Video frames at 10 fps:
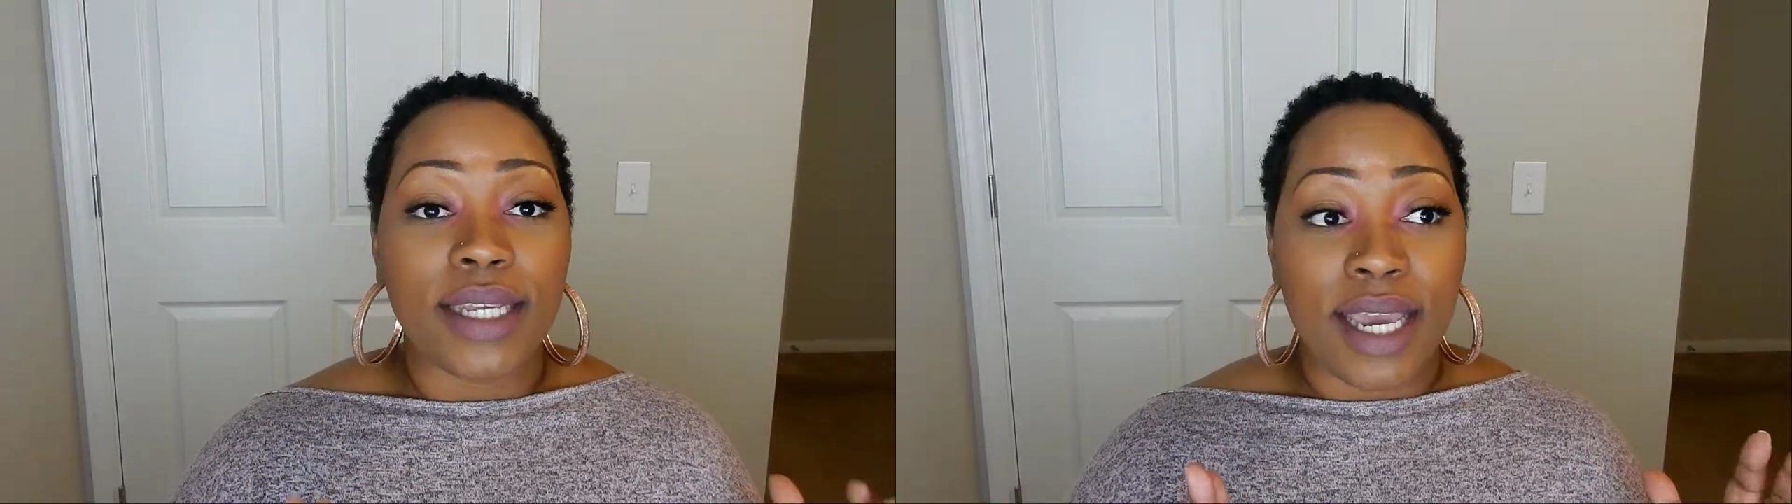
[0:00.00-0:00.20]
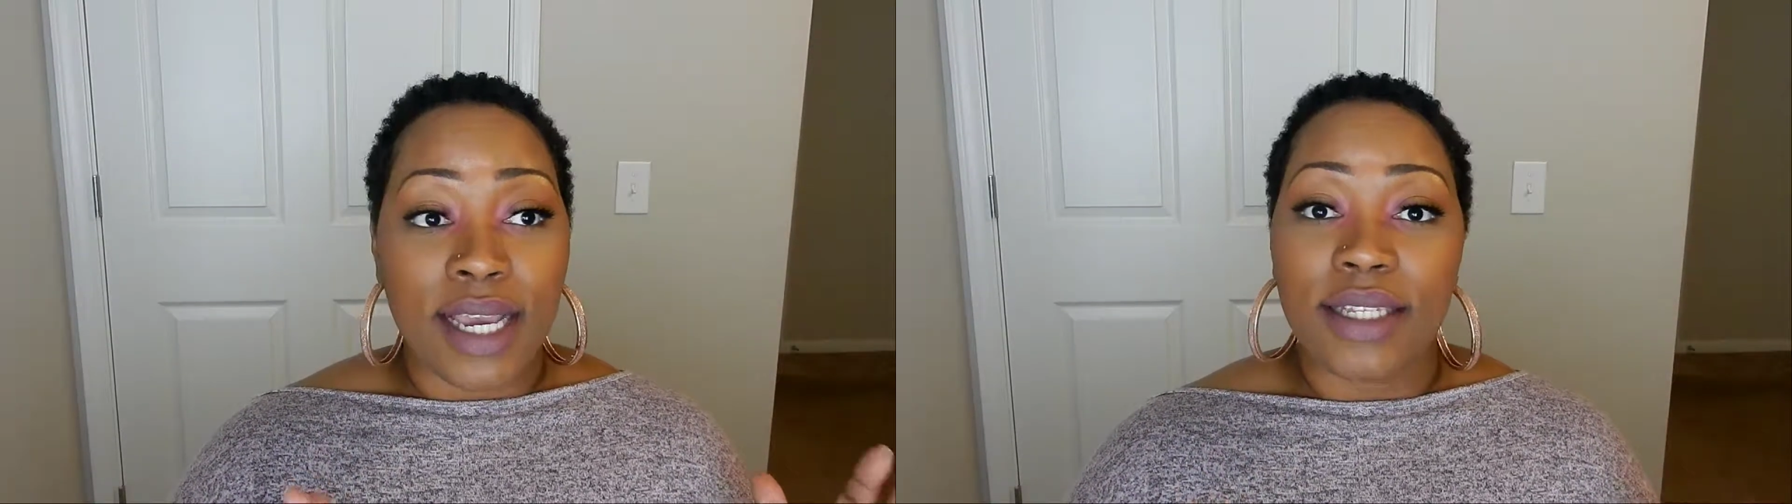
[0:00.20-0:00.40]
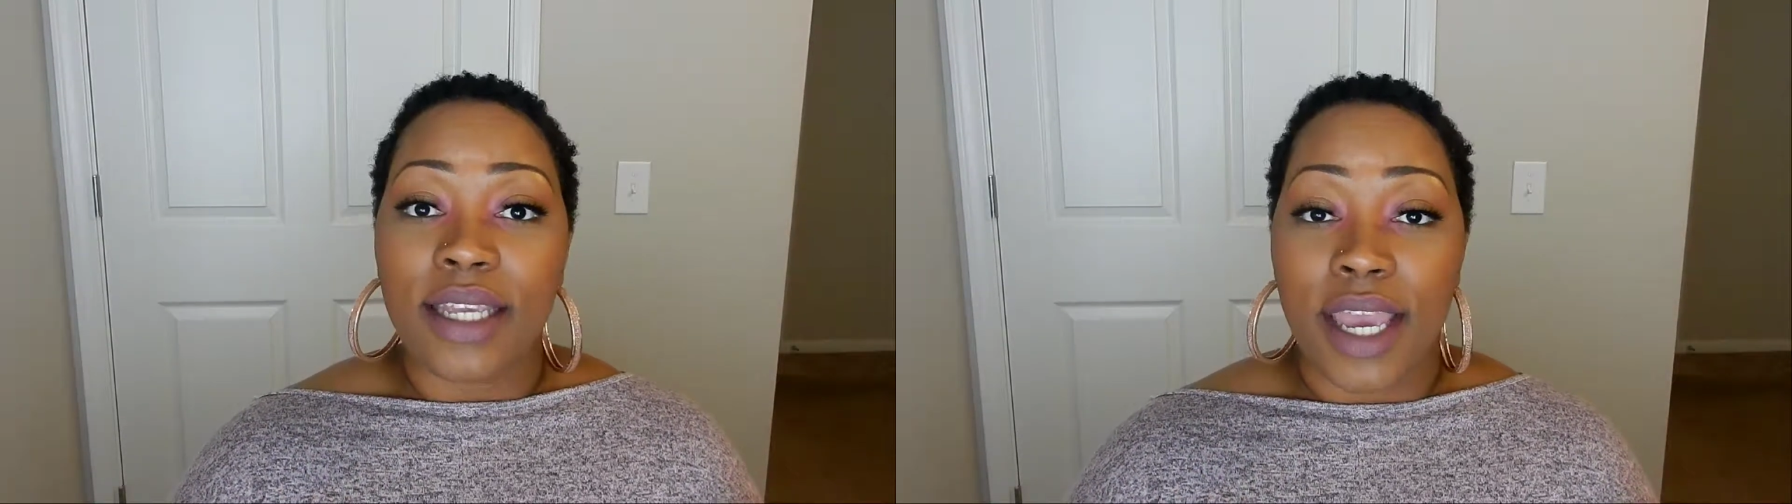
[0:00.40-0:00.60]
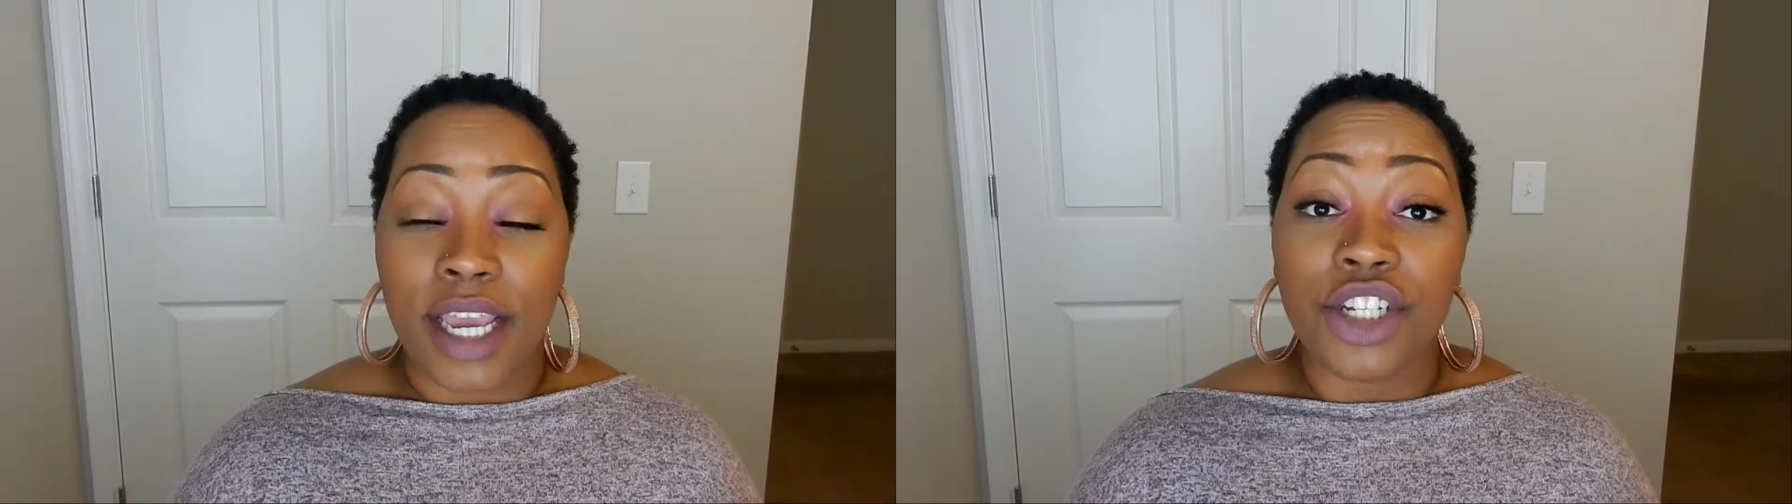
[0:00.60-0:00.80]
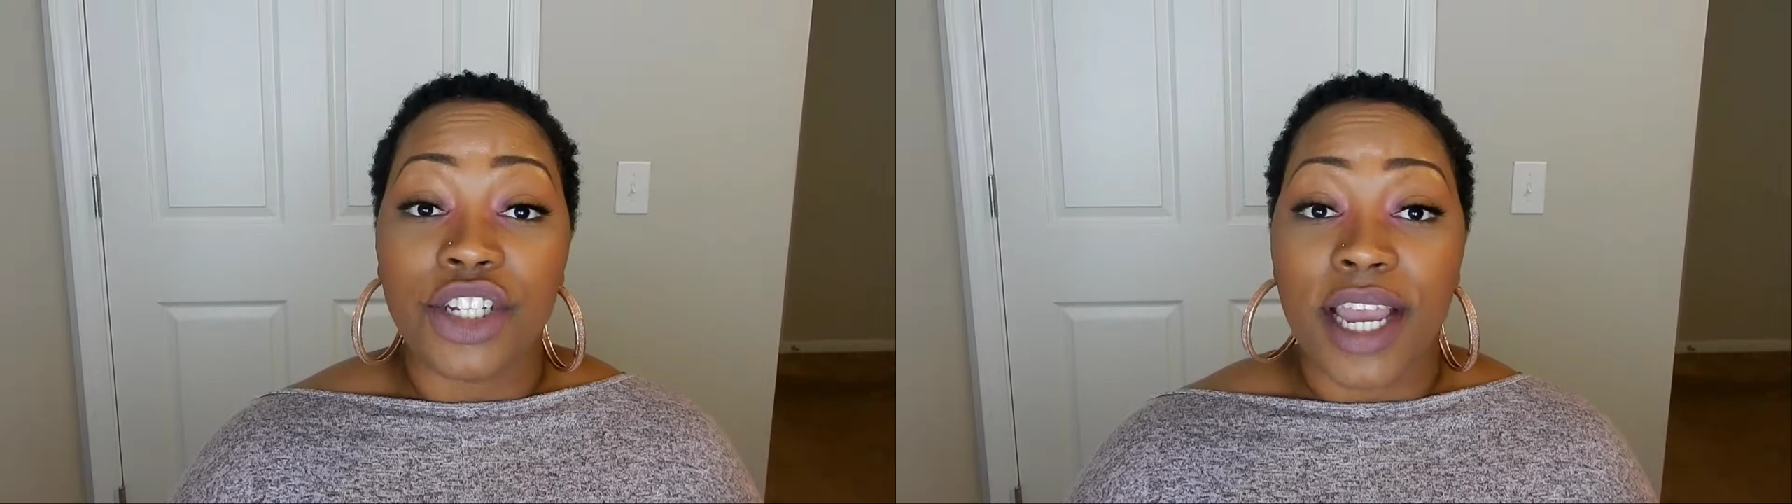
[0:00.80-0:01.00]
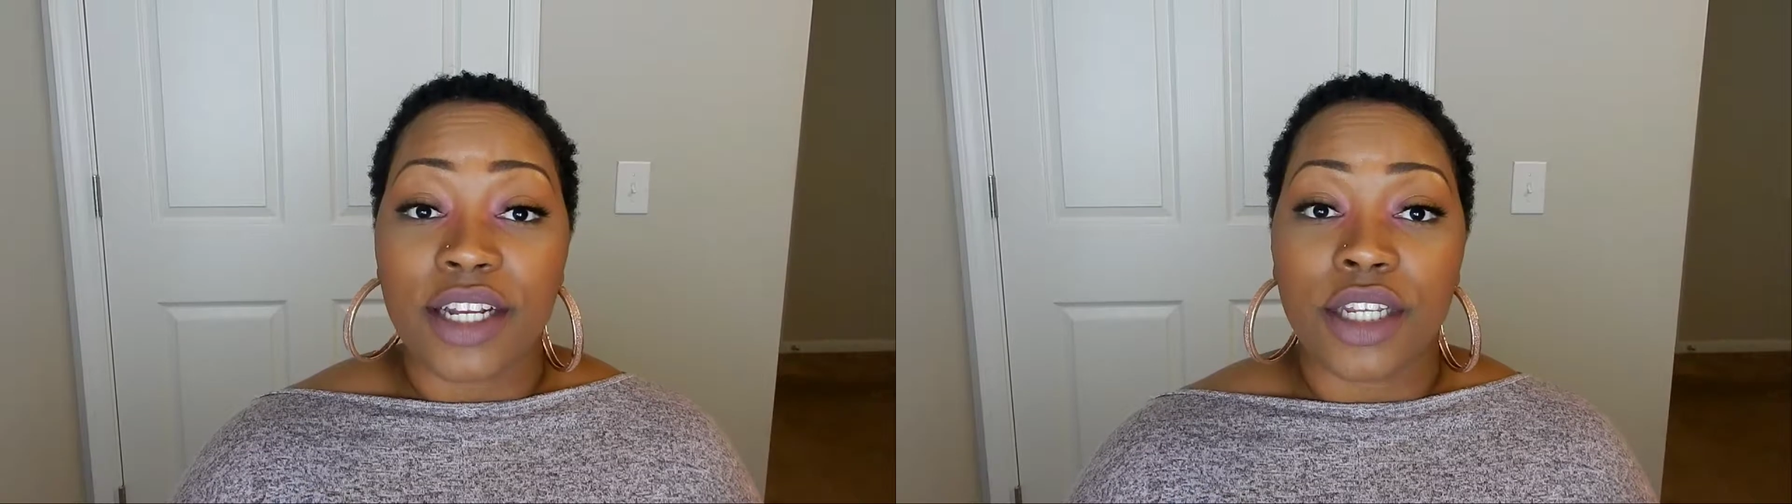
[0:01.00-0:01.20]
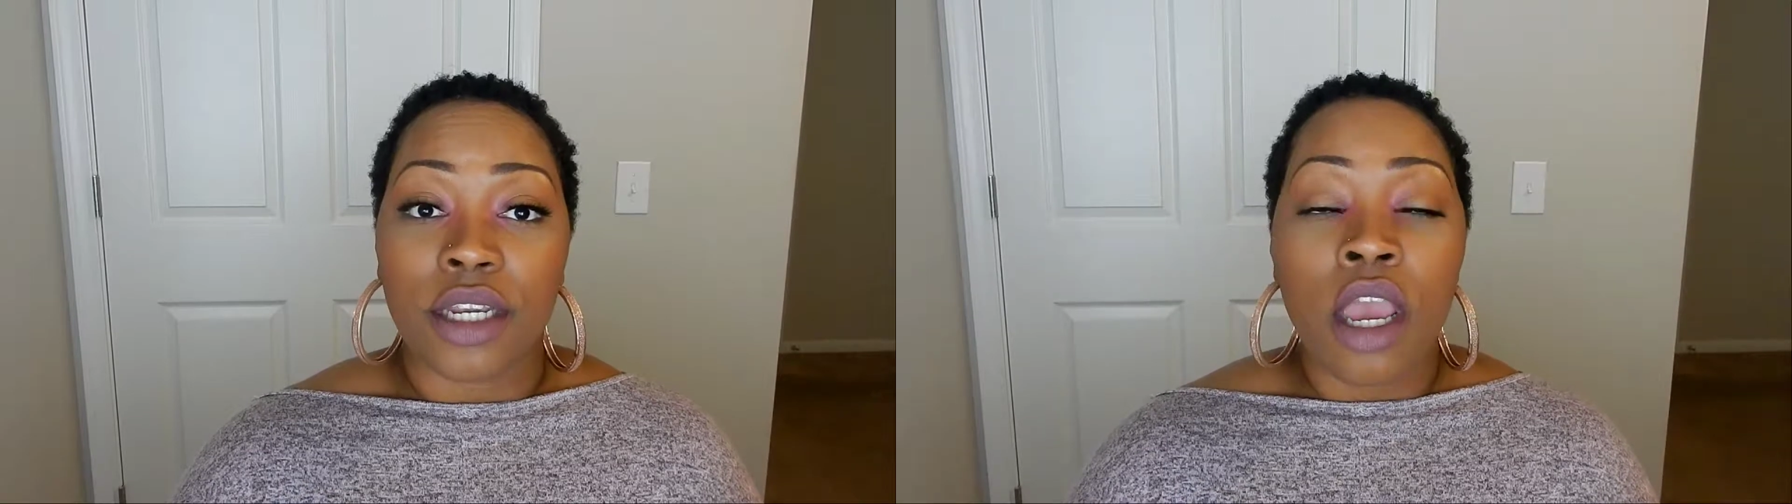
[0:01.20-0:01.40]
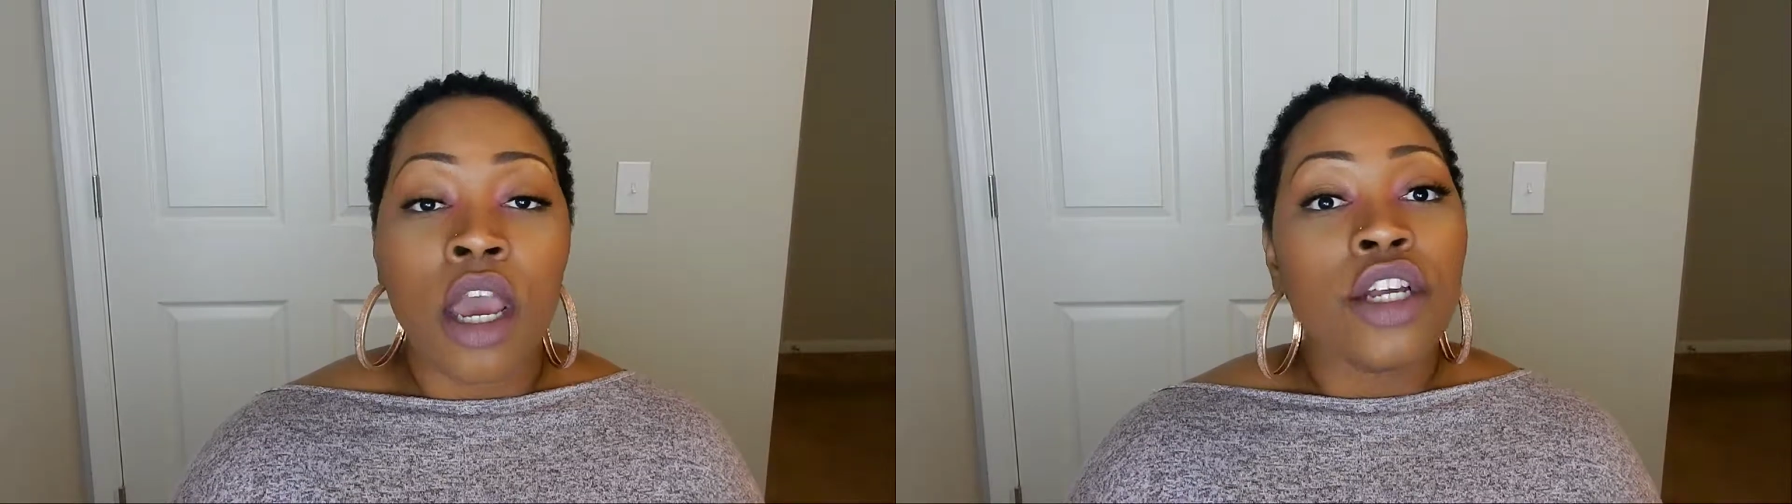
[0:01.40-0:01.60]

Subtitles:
to each section.